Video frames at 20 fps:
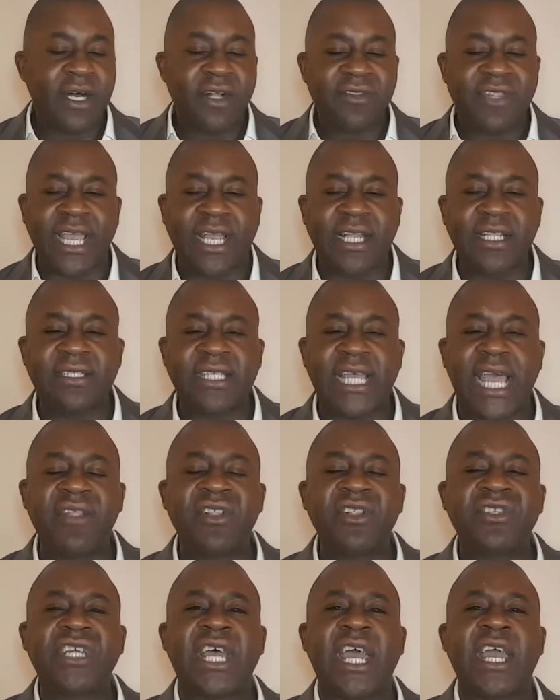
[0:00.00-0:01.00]
they can take
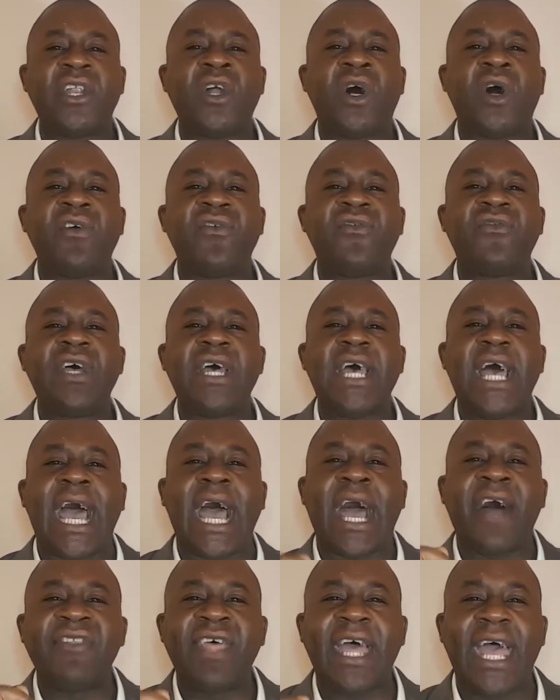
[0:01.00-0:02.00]
the chain off,
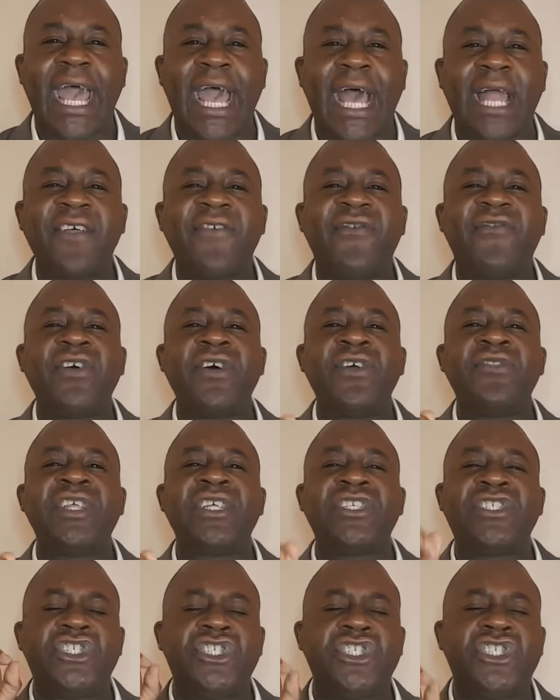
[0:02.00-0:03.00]
and the elephant,
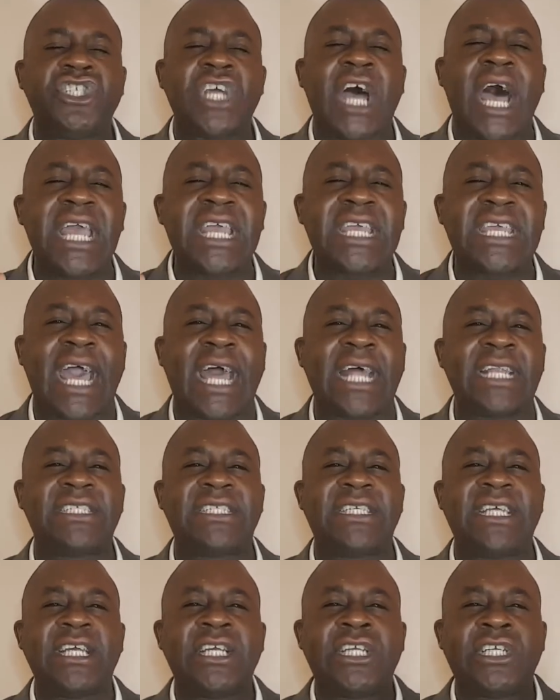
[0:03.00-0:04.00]
this
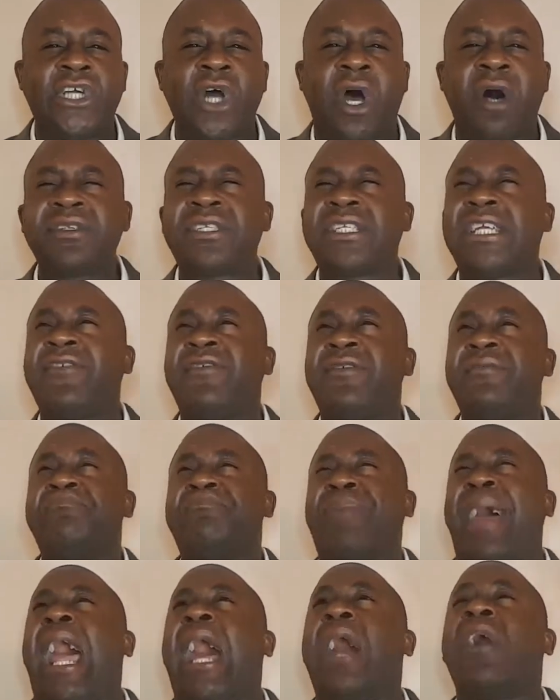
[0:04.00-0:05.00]
gigantic, God-given,
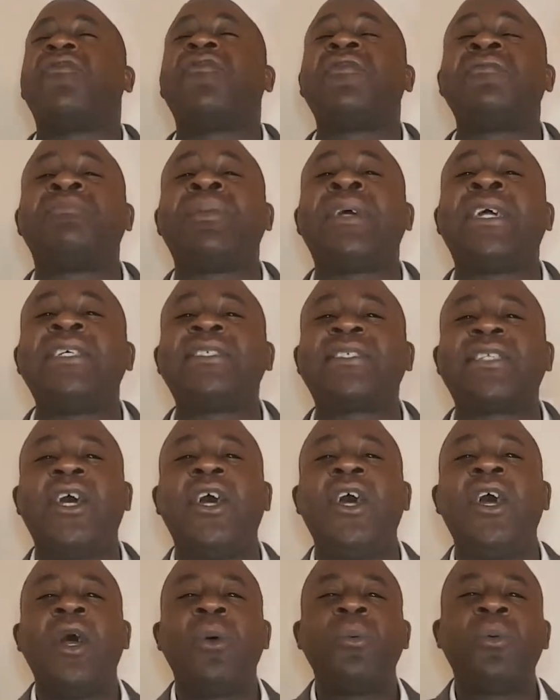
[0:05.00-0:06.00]
powerful beast,
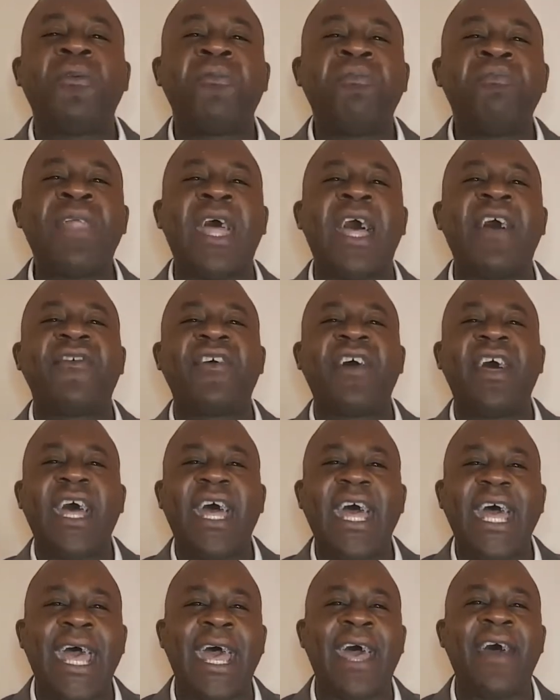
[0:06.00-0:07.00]
will never,
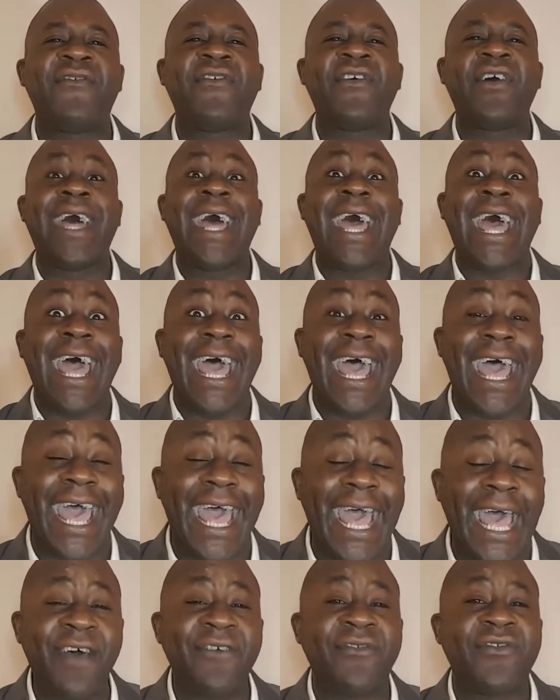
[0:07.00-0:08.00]
ever,
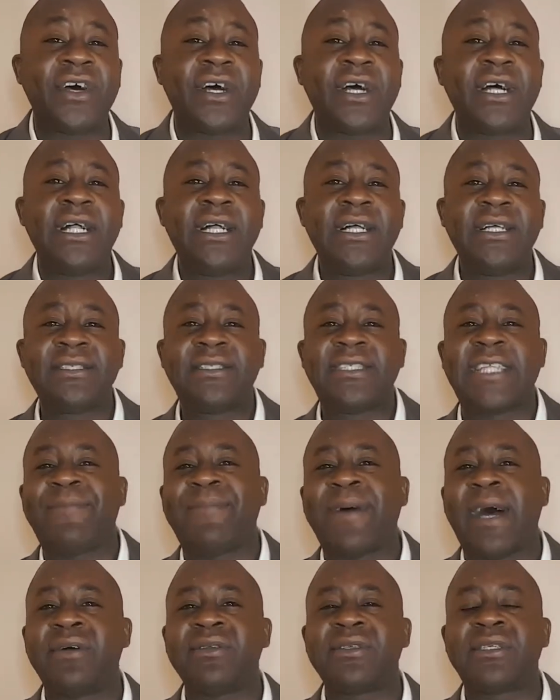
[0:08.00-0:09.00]
ever
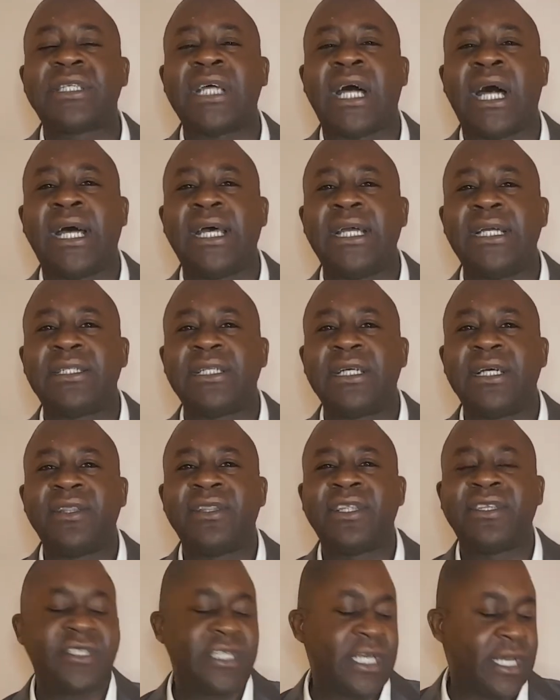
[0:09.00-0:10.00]
step outside
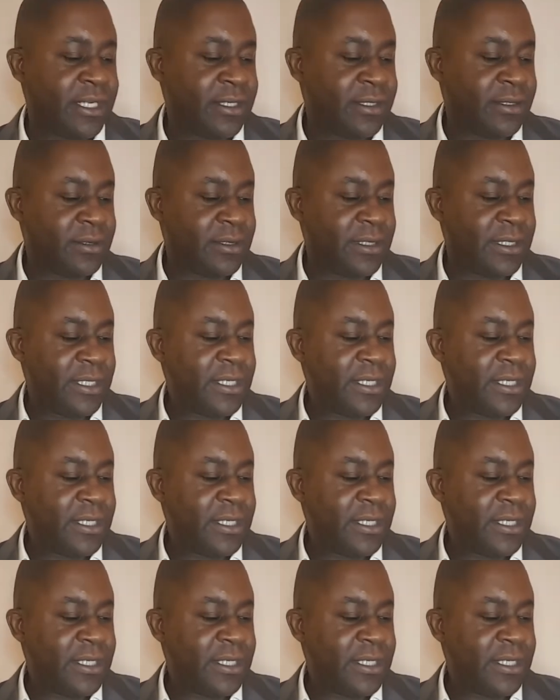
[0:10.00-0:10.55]
the circle.